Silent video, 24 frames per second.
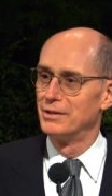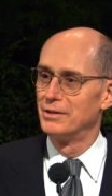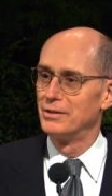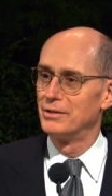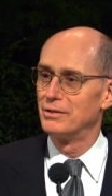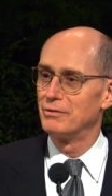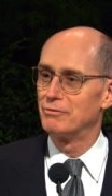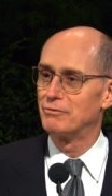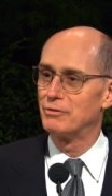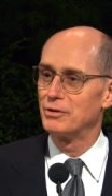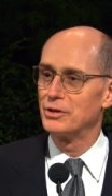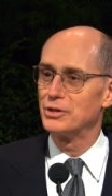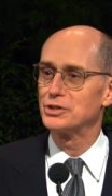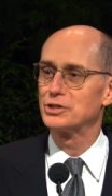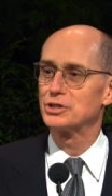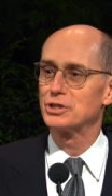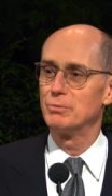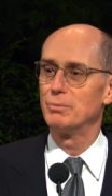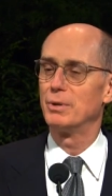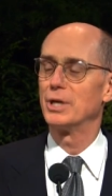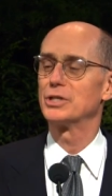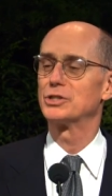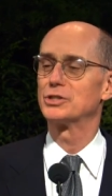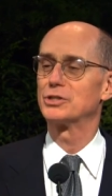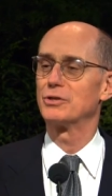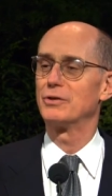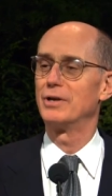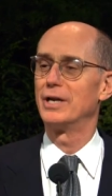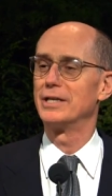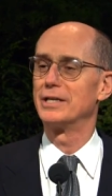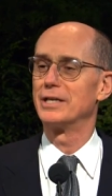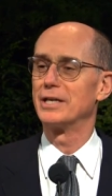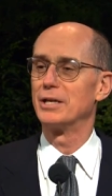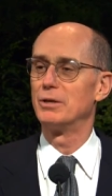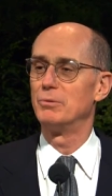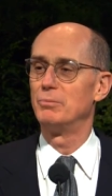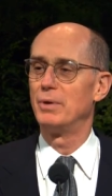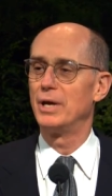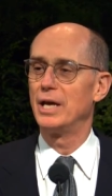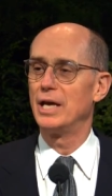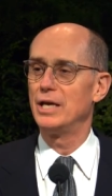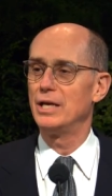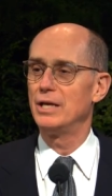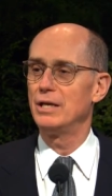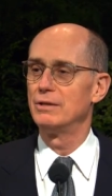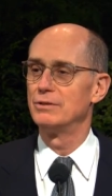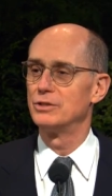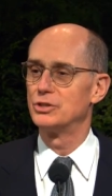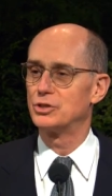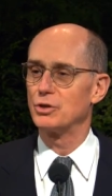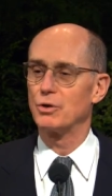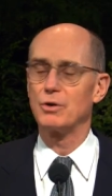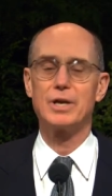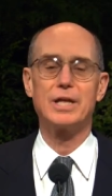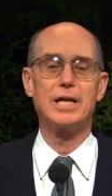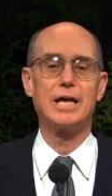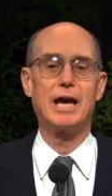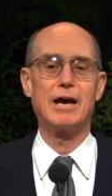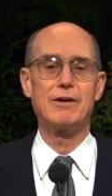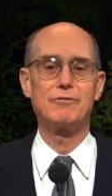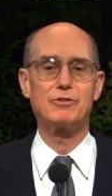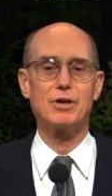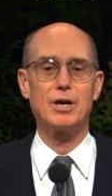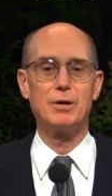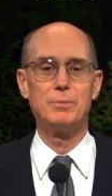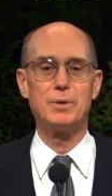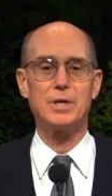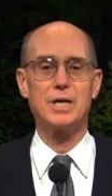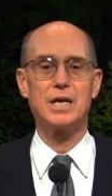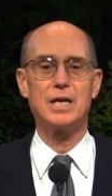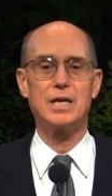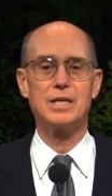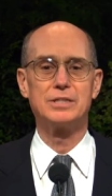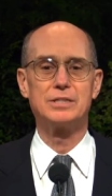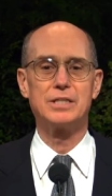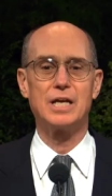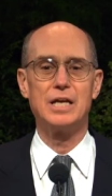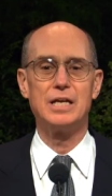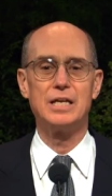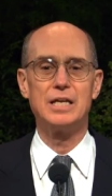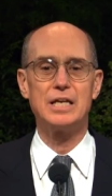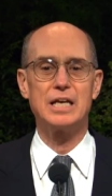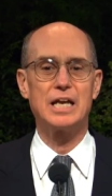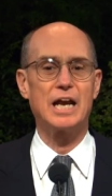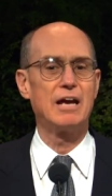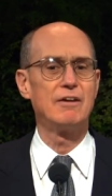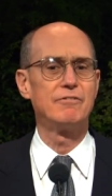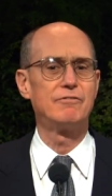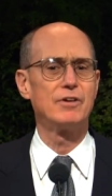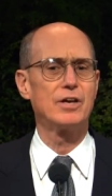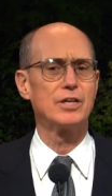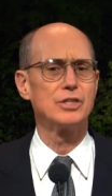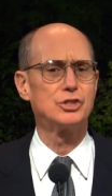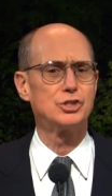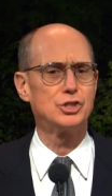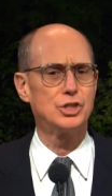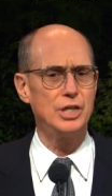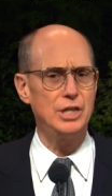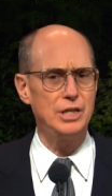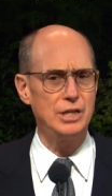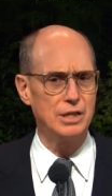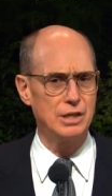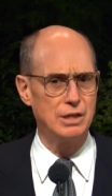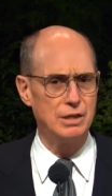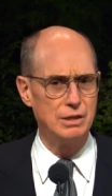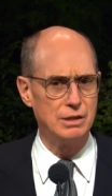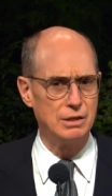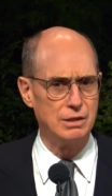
The first semester ended in May, shortly after I began attending, and I felt cheated.